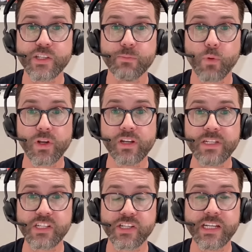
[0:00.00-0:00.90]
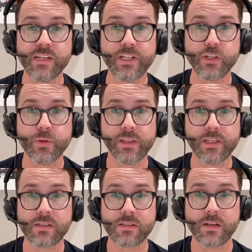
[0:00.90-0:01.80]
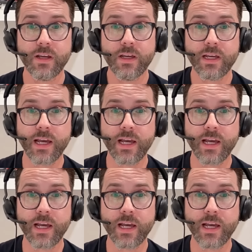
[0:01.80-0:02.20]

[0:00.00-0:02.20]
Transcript: It's important to be seen to be doing this.